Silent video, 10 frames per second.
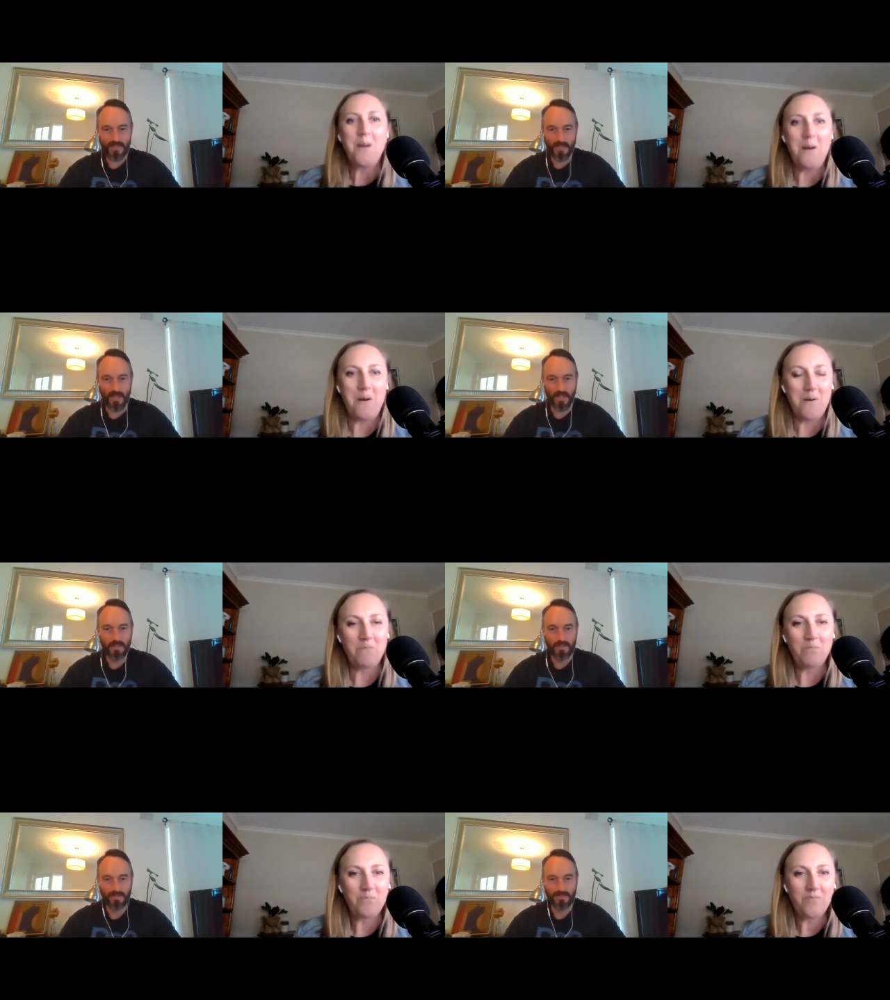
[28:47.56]
Speaker 1: Um,
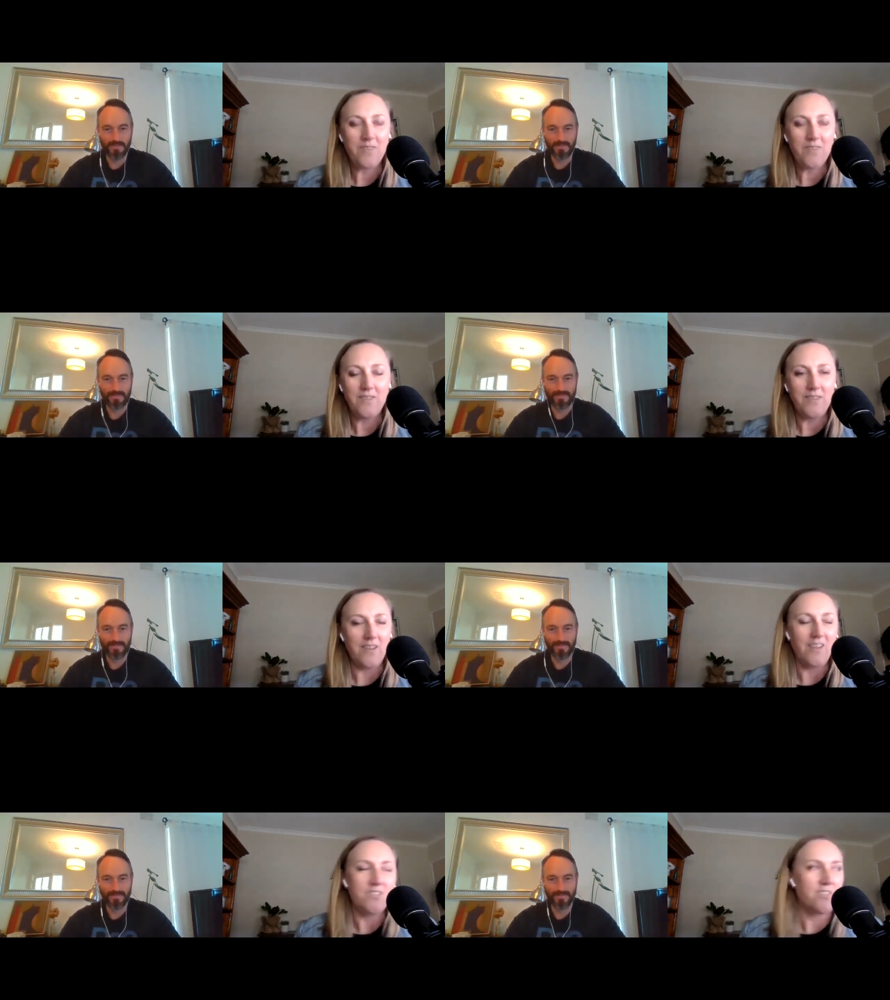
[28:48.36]
yeah.
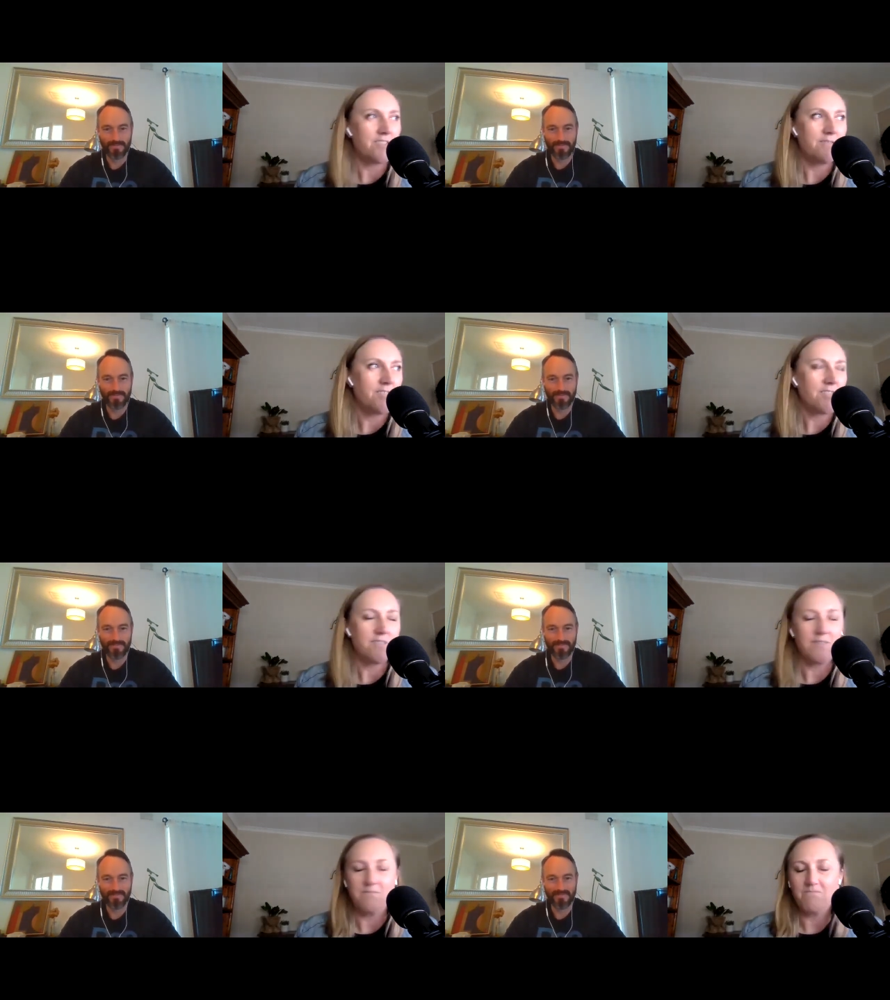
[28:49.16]
yeah, just just
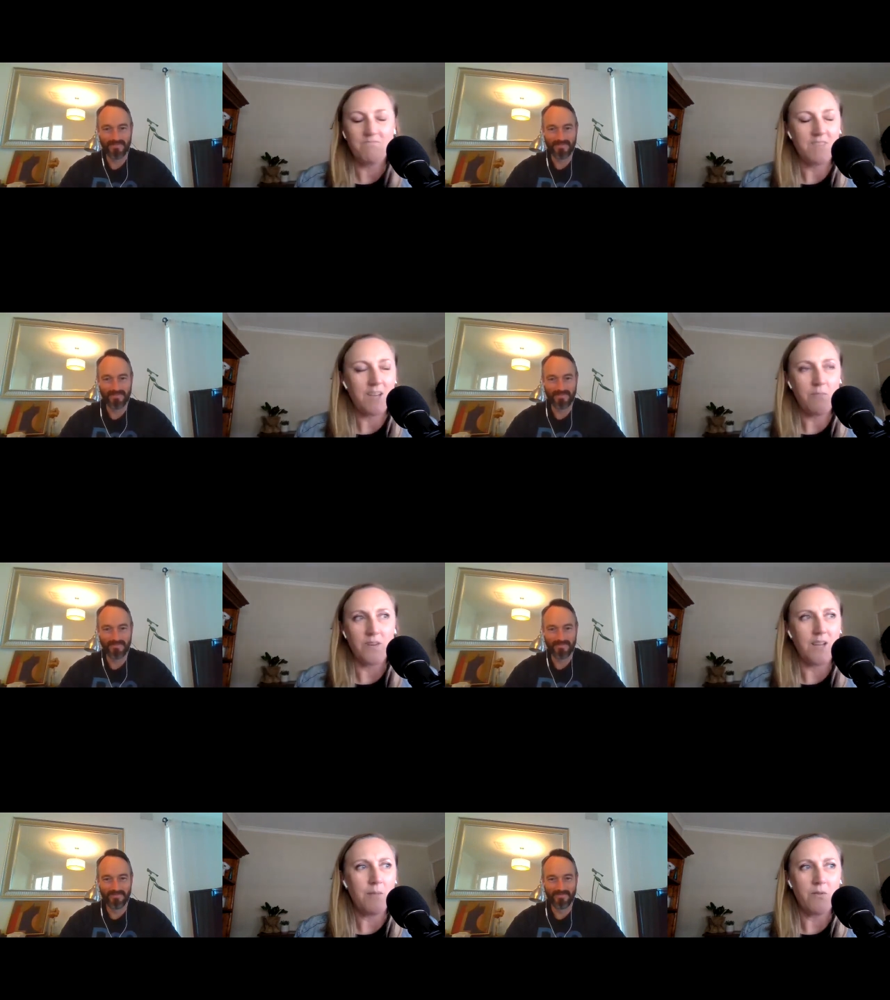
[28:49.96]
keep them
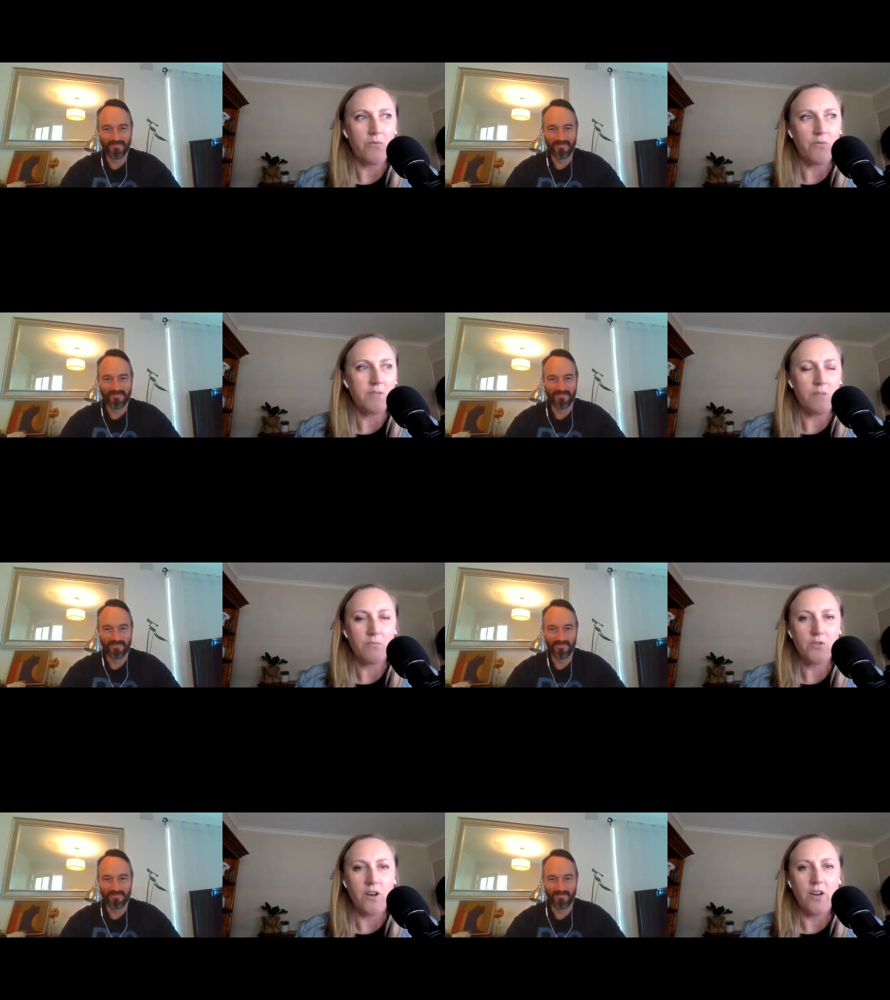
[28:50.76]
keep it at room
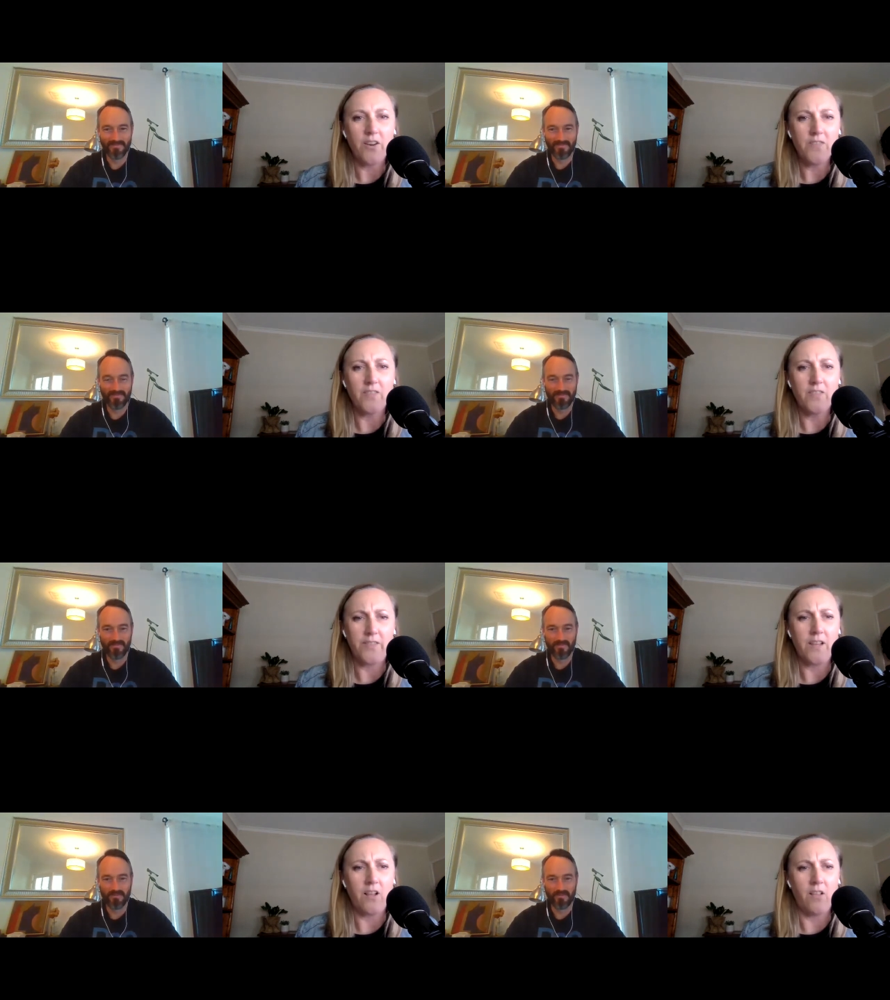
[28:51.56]
temperature. I don't
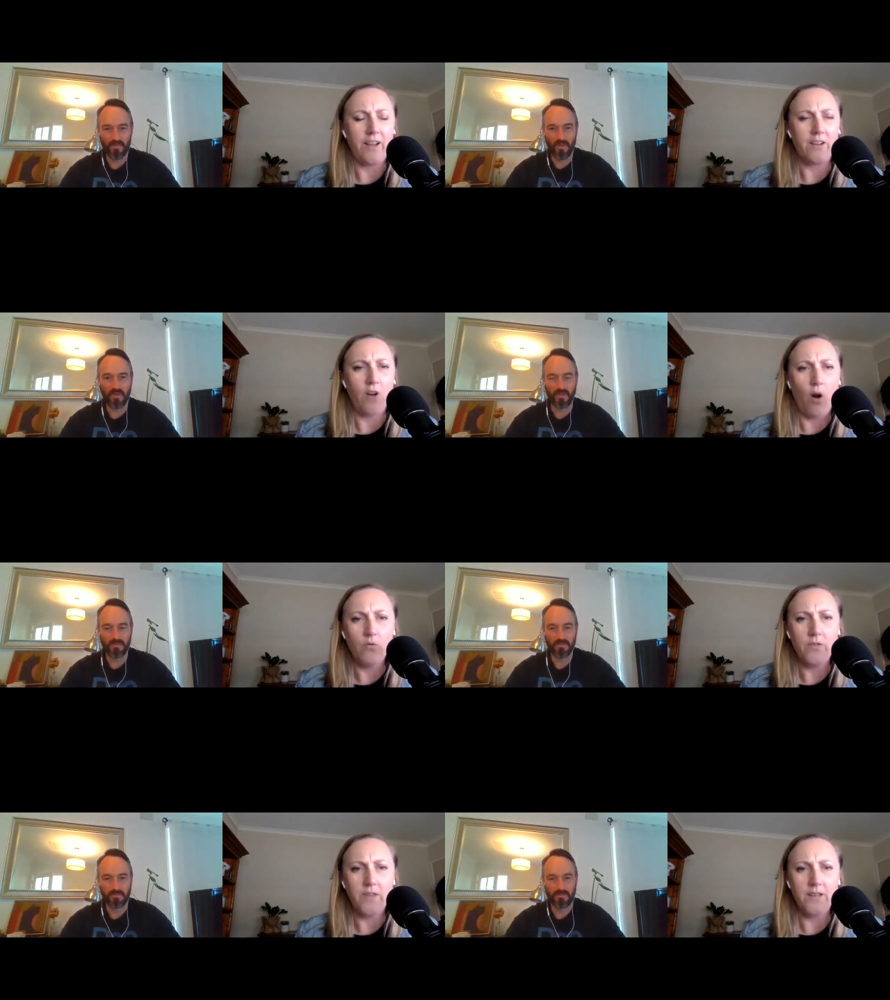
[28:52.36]
think I like
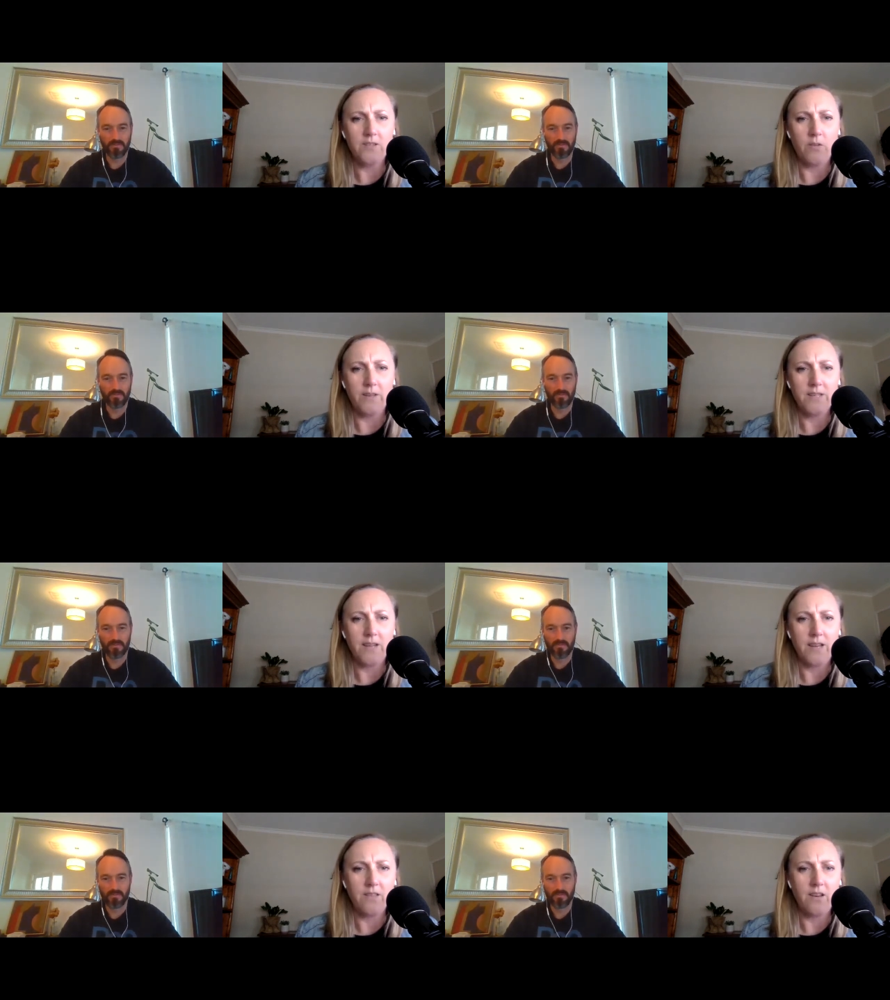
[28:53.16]
cold oh. things on my
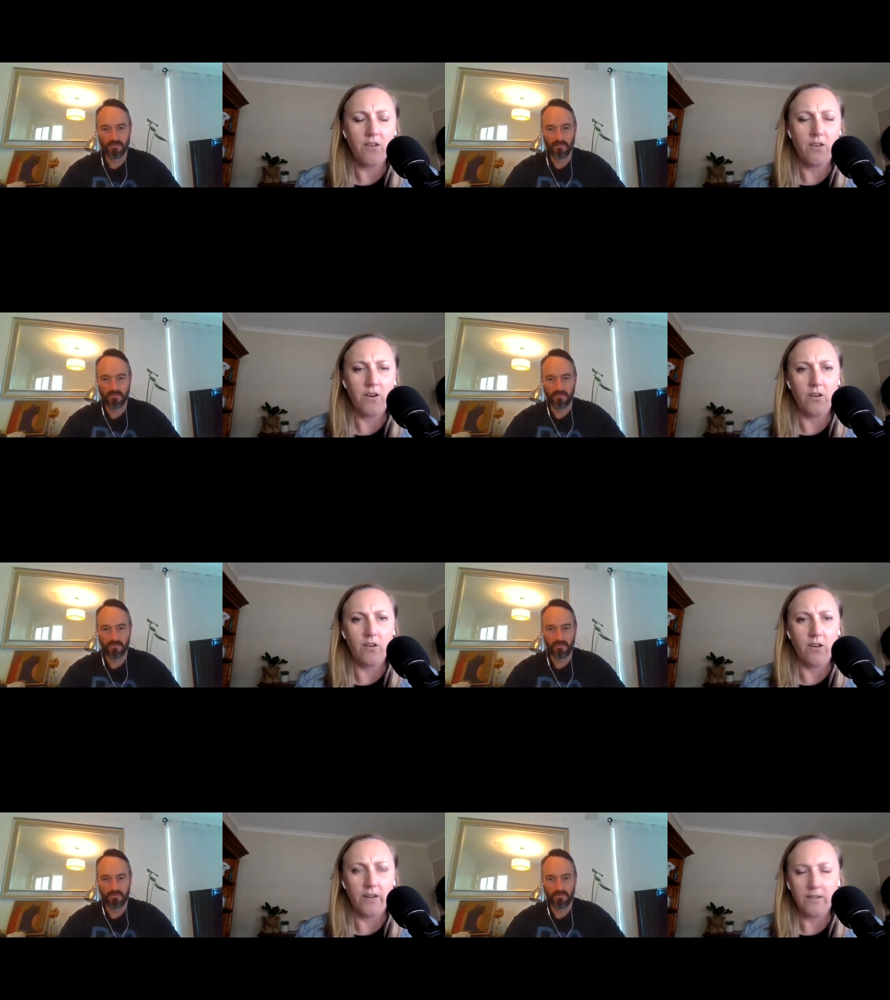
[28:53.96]
teeth, and I don't
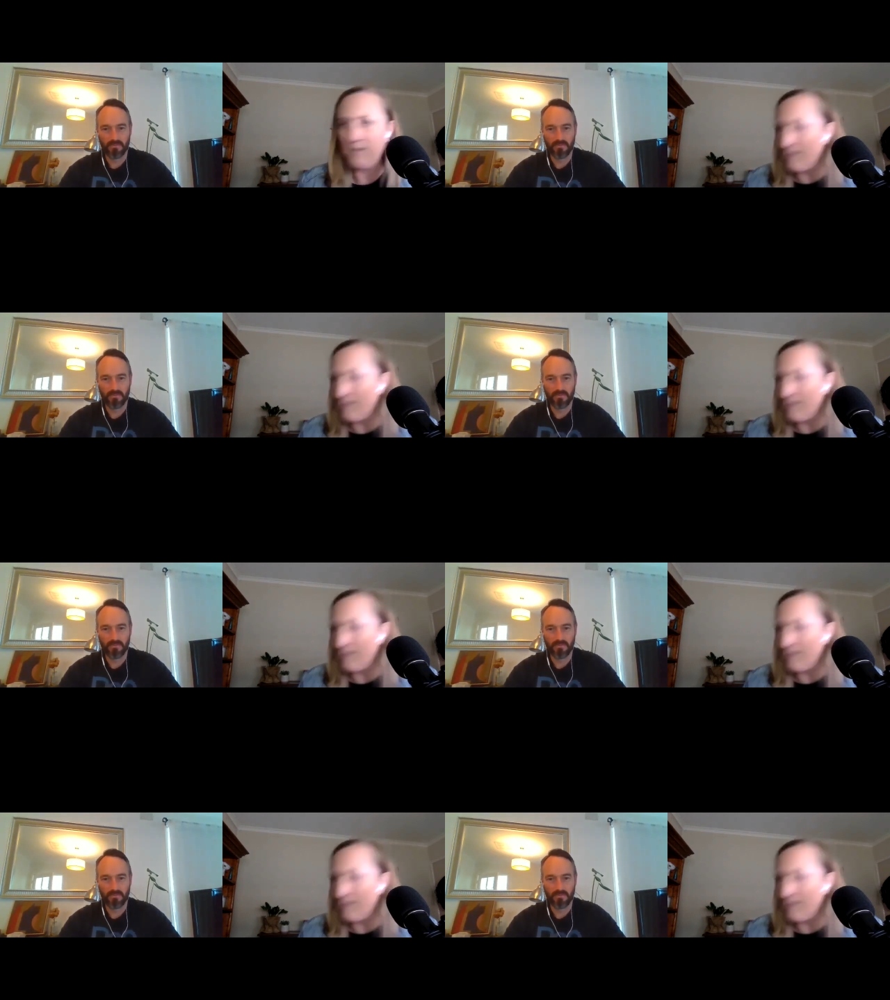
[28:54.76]
like